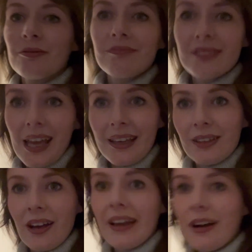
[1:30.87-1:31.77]
day
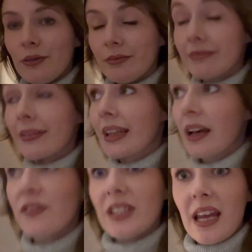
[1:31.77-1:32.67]
night out, and they're
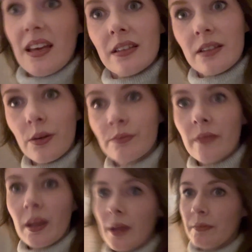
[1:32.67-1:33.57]
going for steak. So
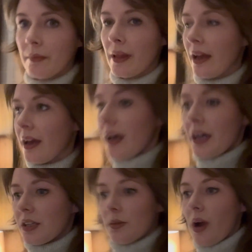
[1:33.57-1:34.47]
I
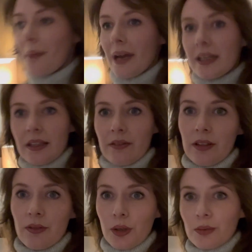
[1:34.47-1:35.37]
don't know why I'm pacing around the
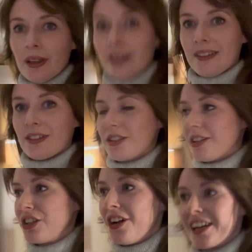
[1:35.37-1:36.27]
room. It's just such
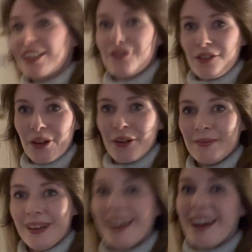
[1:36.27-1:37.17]
a nice
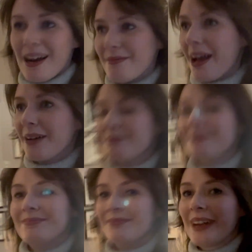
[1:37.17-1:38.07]
room. I'm like,
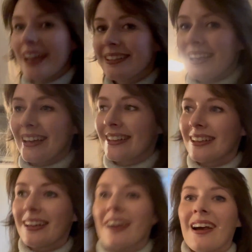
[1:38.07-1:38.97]
pacing,
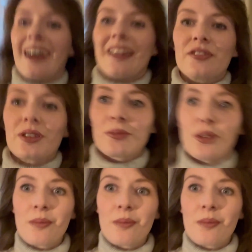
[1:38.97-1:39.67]
and I've jumped on the